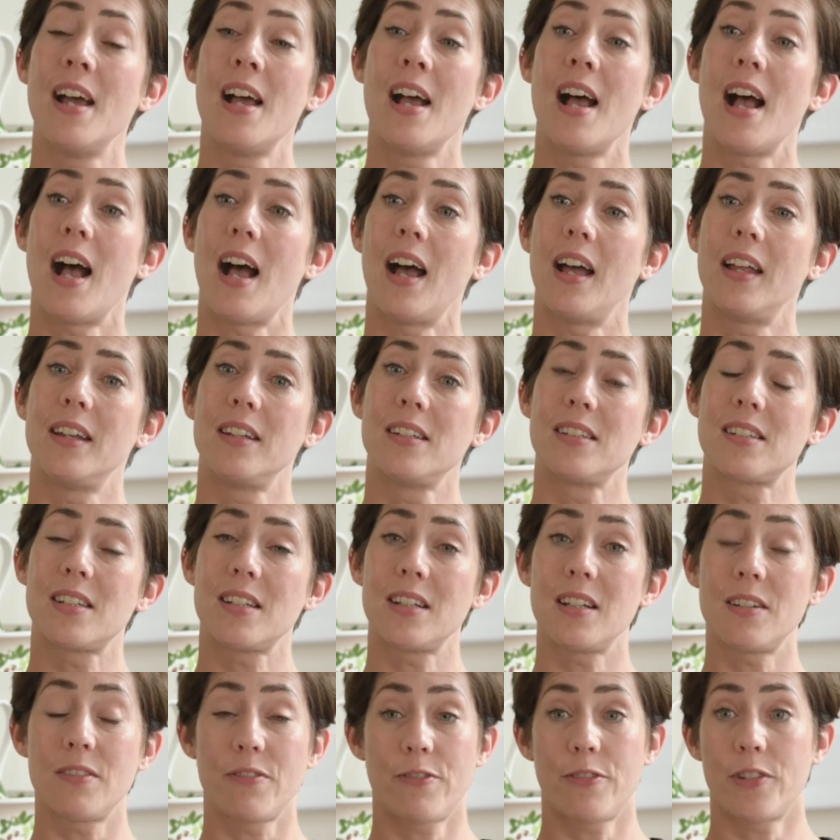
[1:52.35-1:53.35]
And
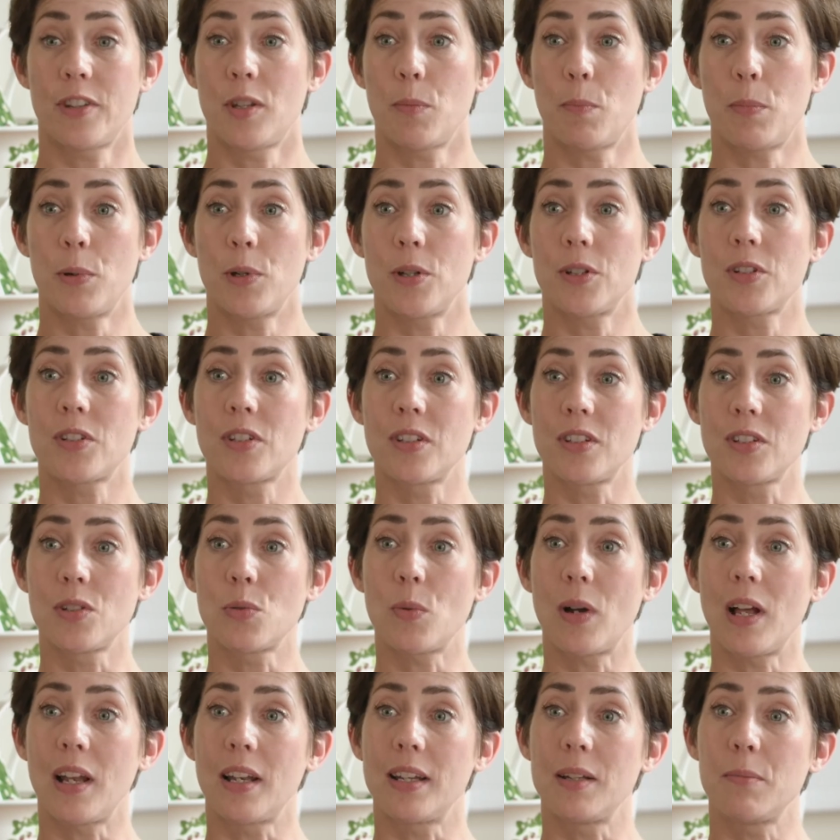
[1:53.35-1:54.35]
for the person as
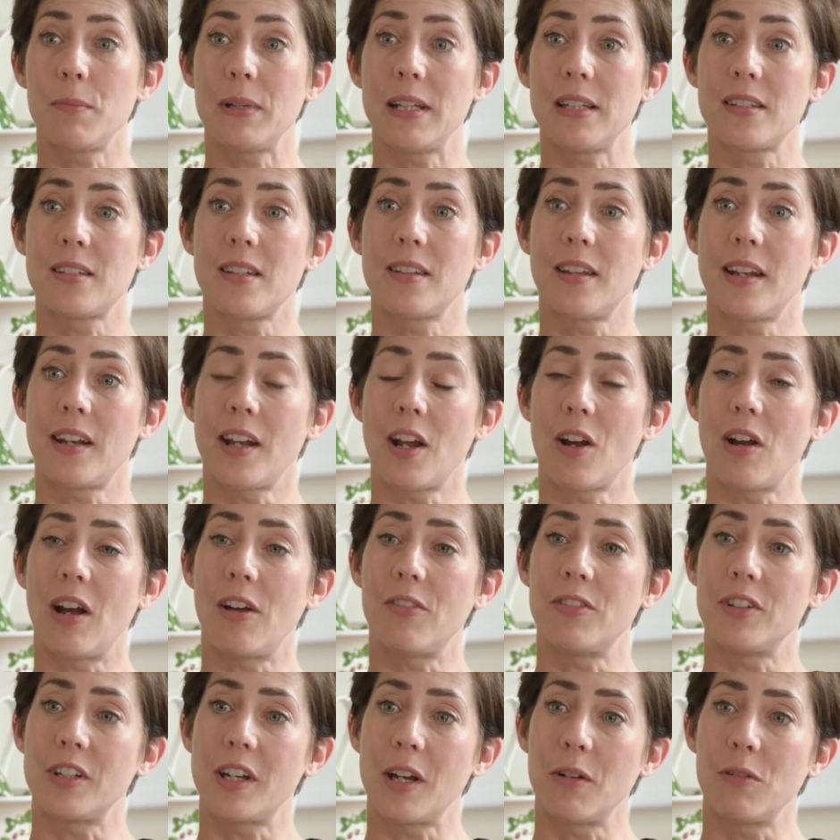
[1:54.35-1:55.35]
well, it means that they don't have
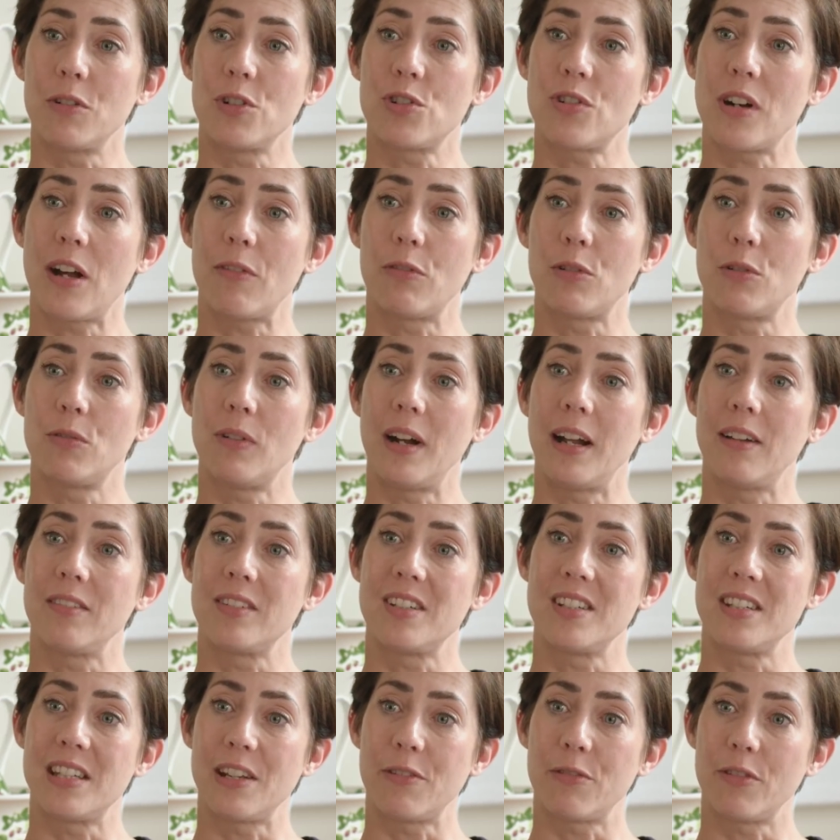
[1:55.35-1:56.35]
to go and travel around to
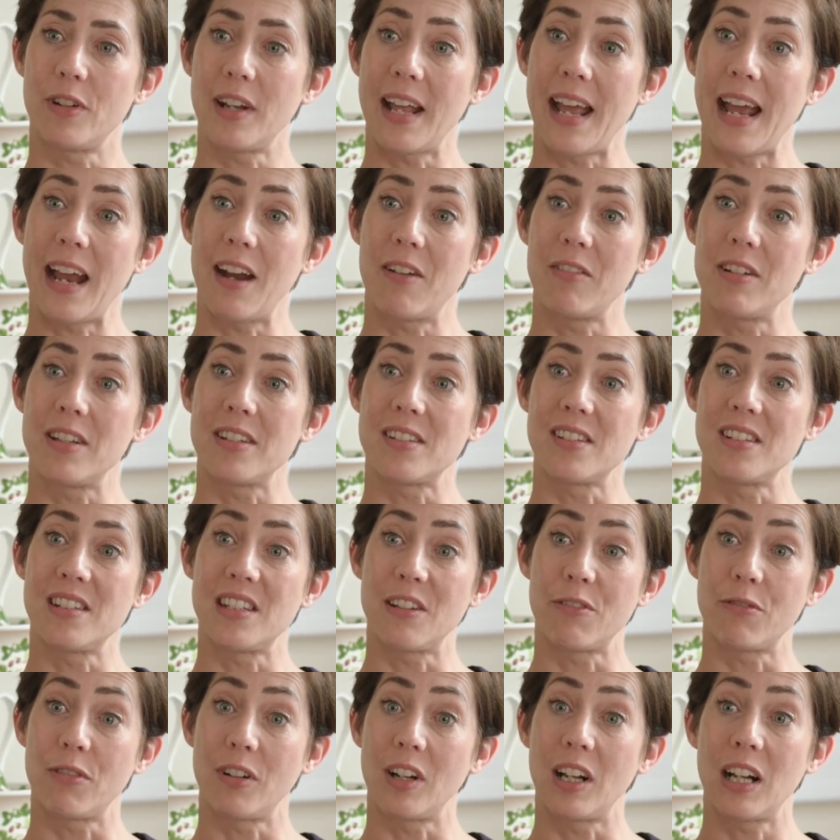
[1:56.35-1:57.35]
different areas and
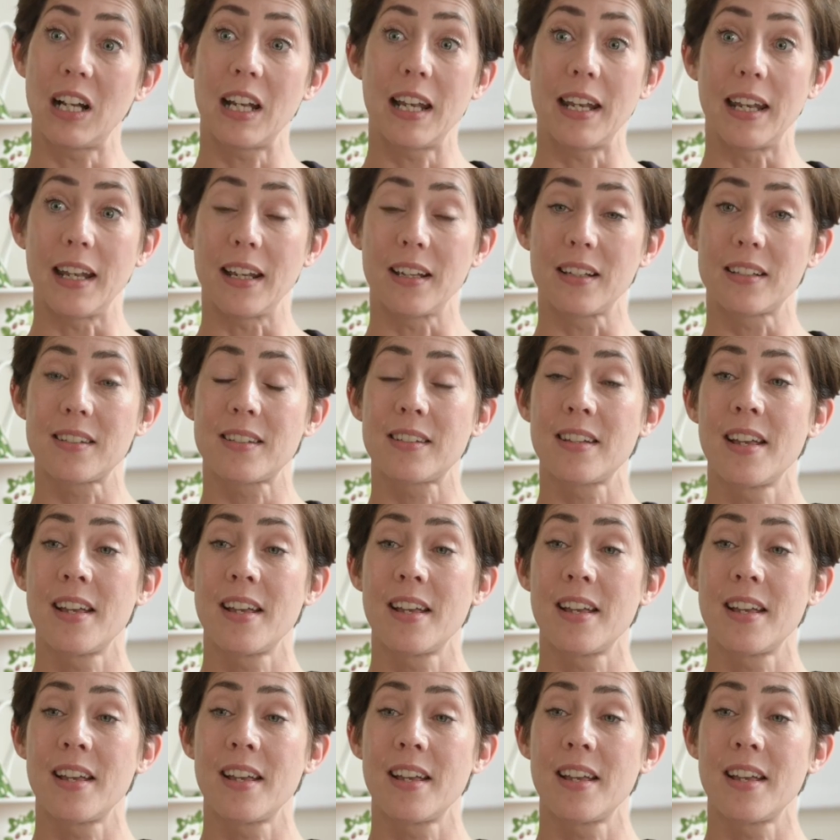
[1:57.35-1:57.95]
different clinics.